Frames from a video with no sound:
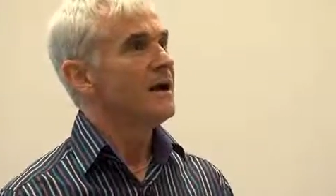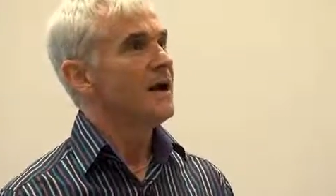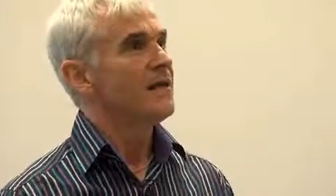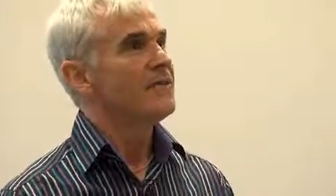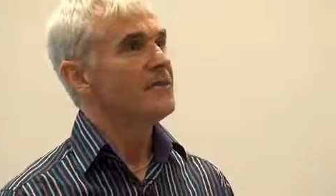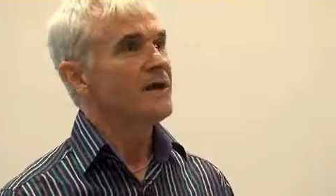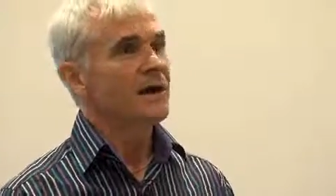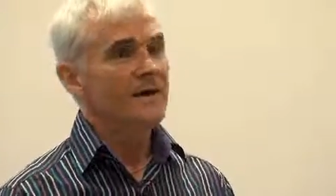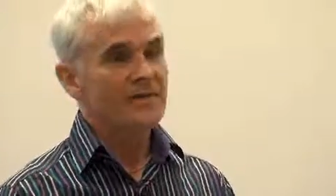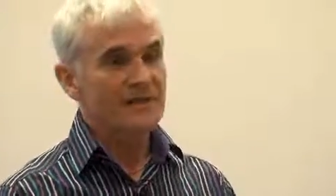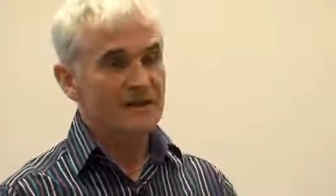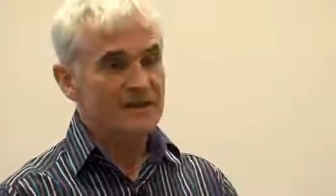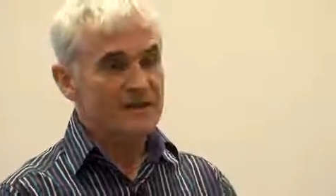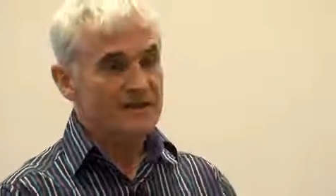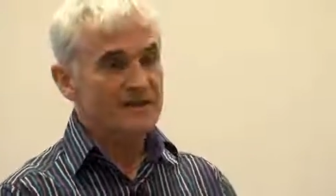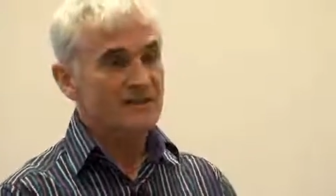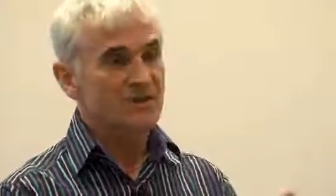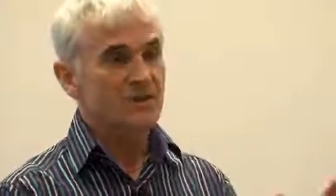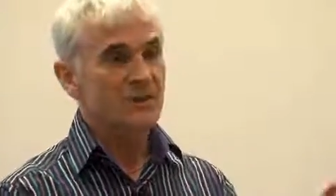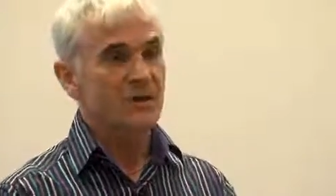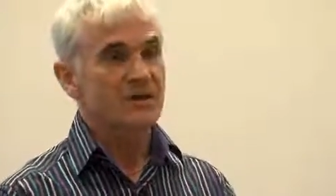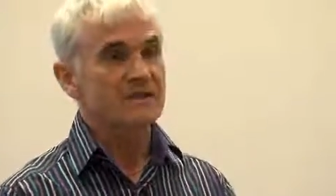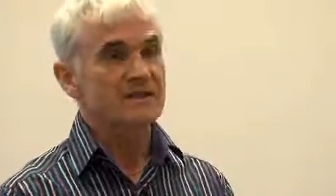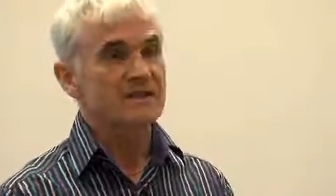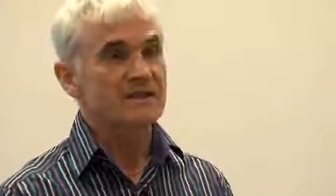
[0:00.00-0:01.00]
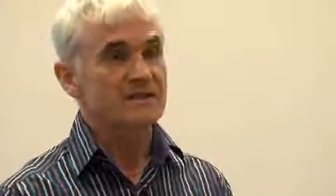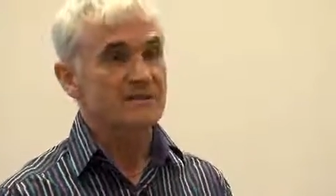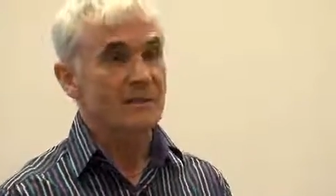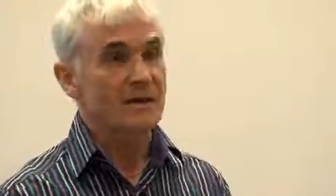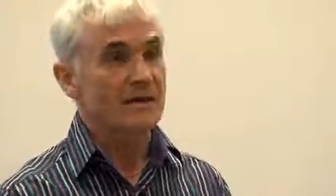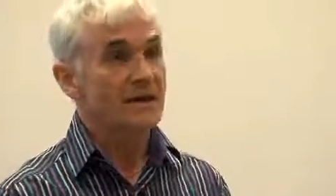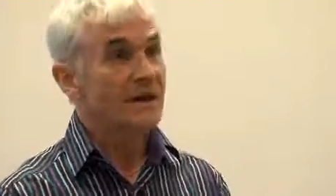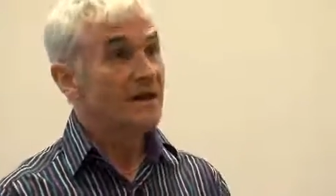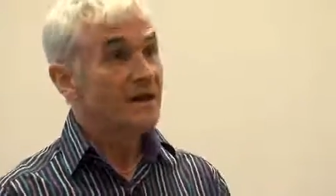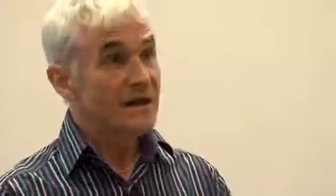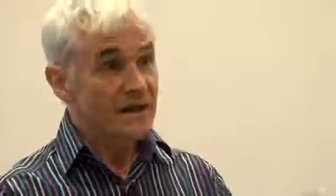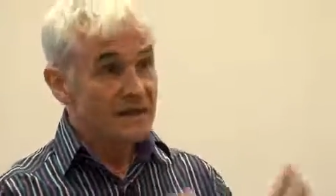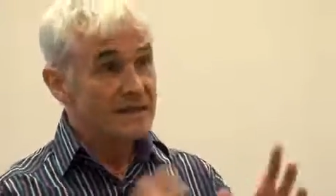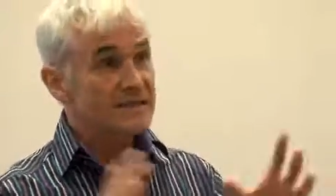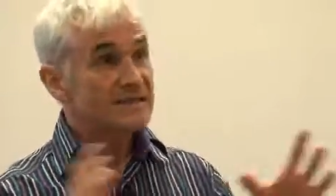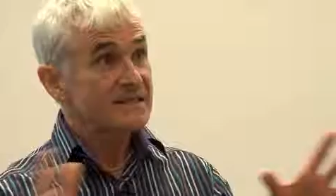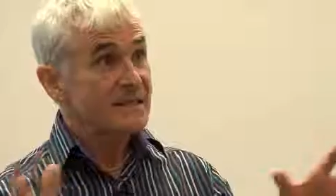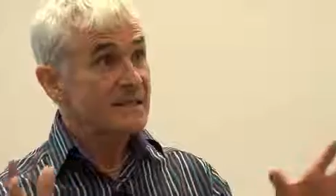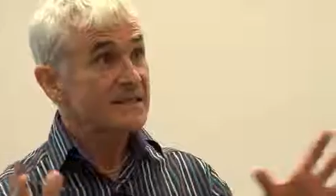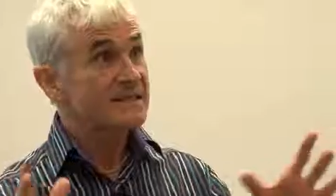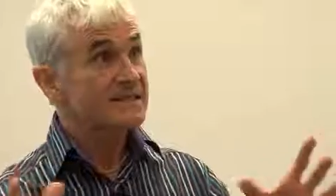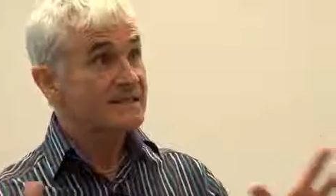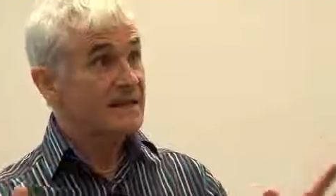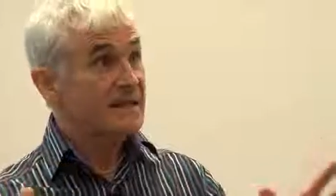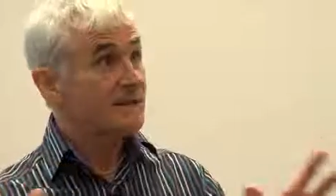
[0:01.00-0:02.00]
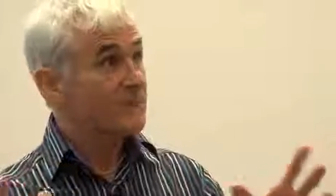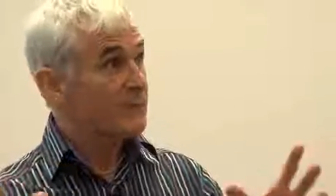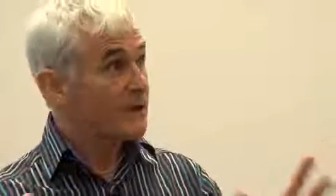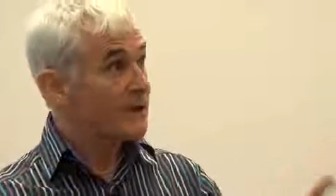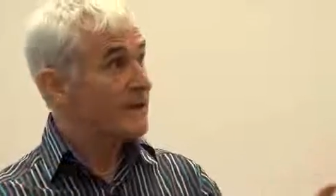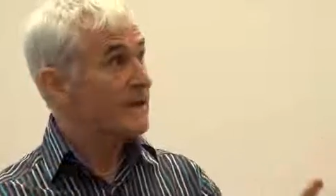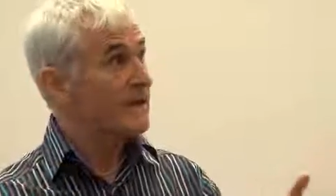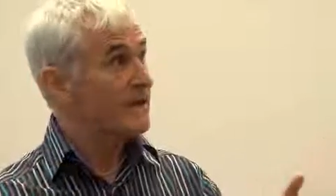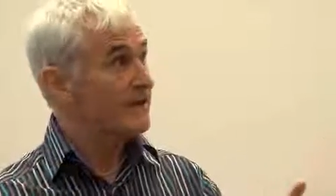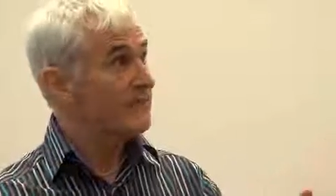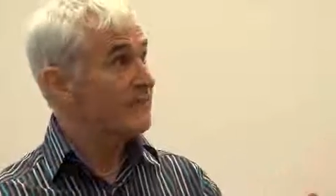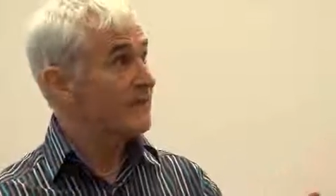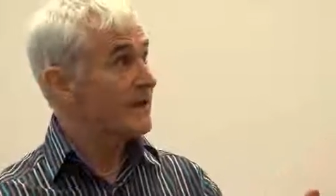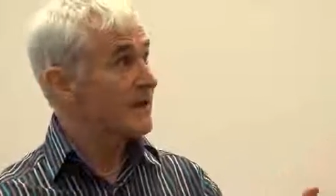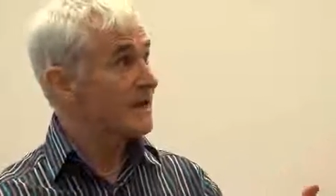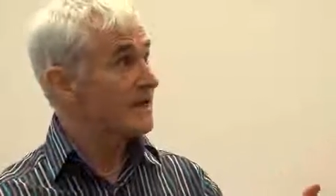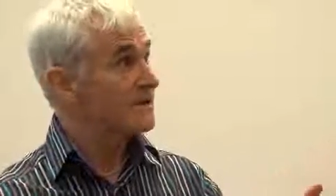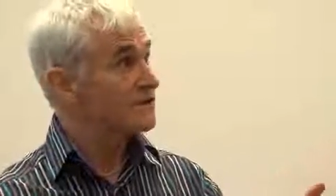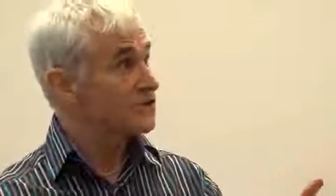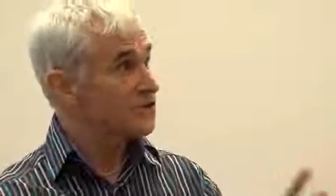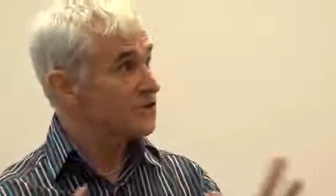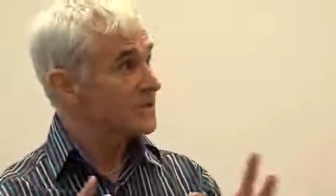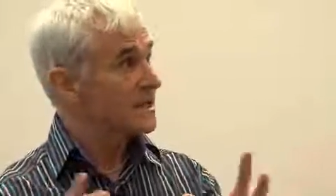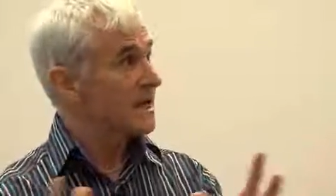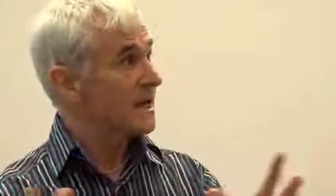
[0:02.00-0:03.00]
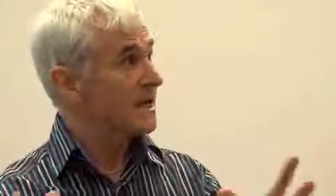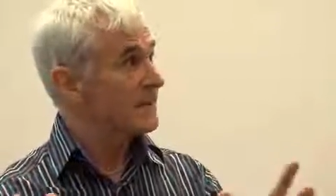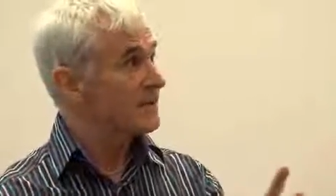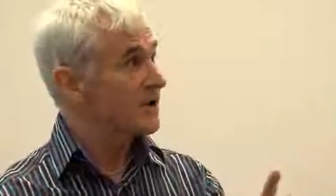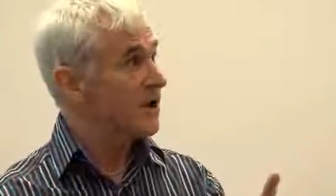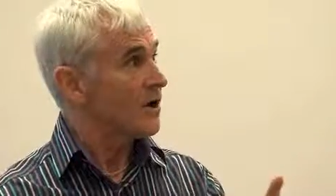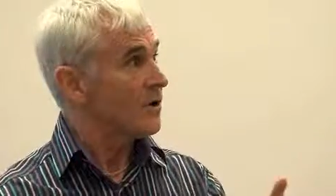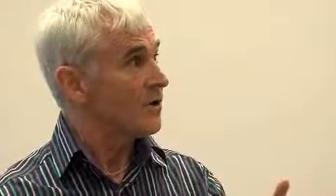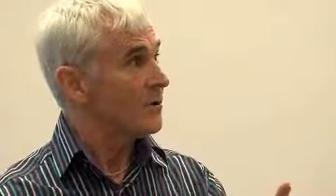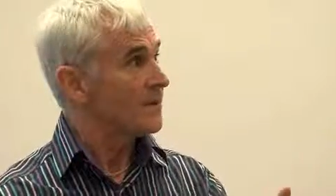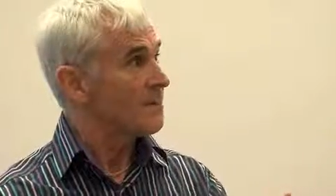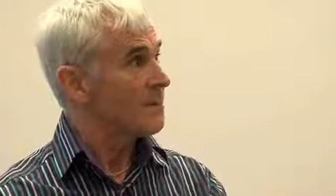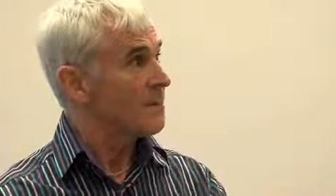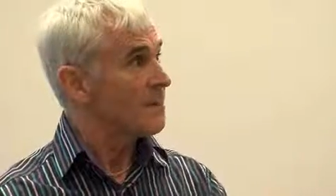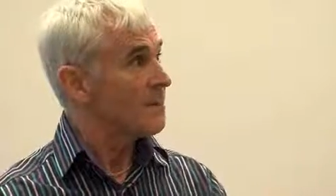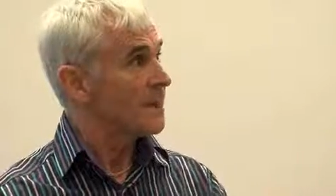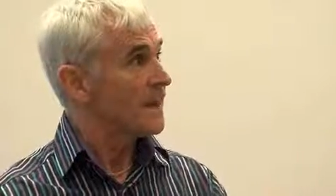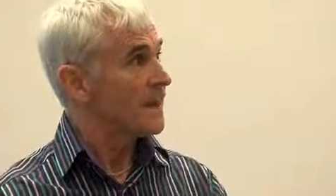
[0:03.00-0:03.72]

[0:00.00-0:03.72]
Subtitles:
And these two Ogsies went, we're nearly finished, just let him go.